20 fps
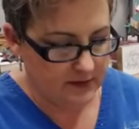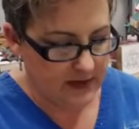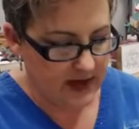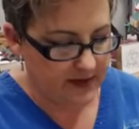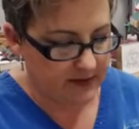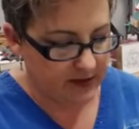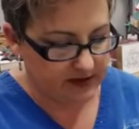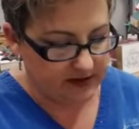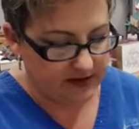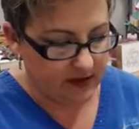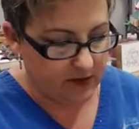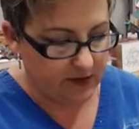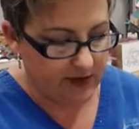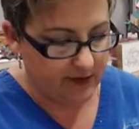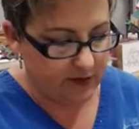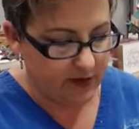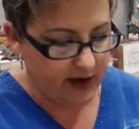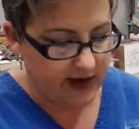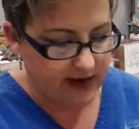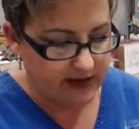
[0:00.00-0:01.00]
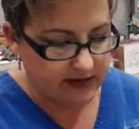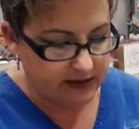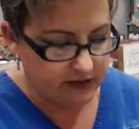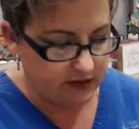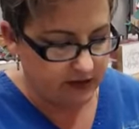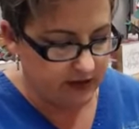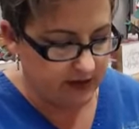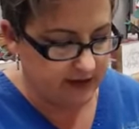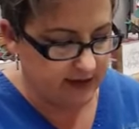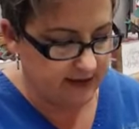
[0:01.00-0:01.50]
I'm just going to rip right into
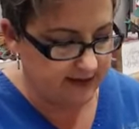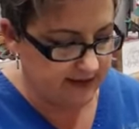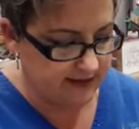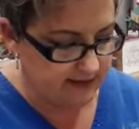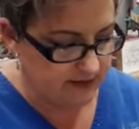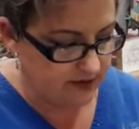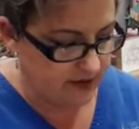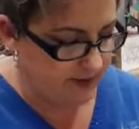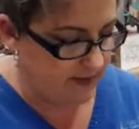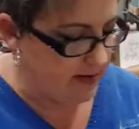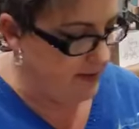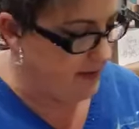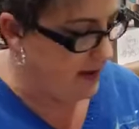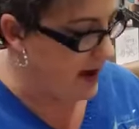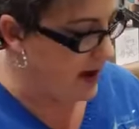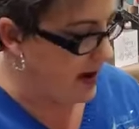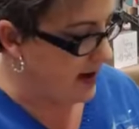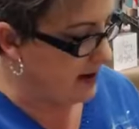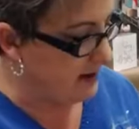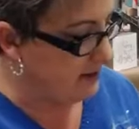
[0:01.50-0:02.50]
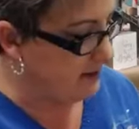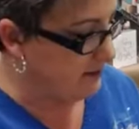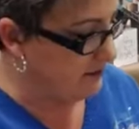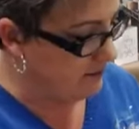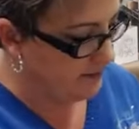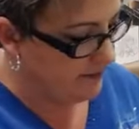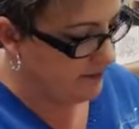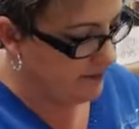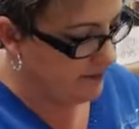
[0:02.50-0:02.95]
it because these are going to be mine.